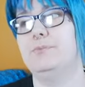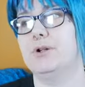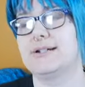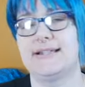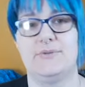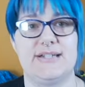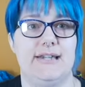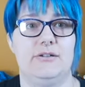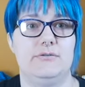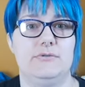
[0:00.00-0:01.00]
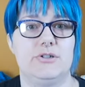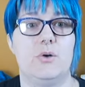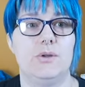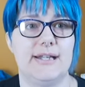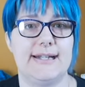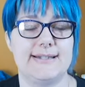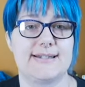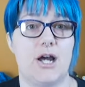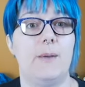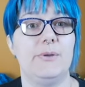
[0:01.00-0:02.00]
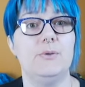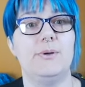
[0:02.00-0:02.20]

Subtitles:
personally would tell you, don't let it stop you,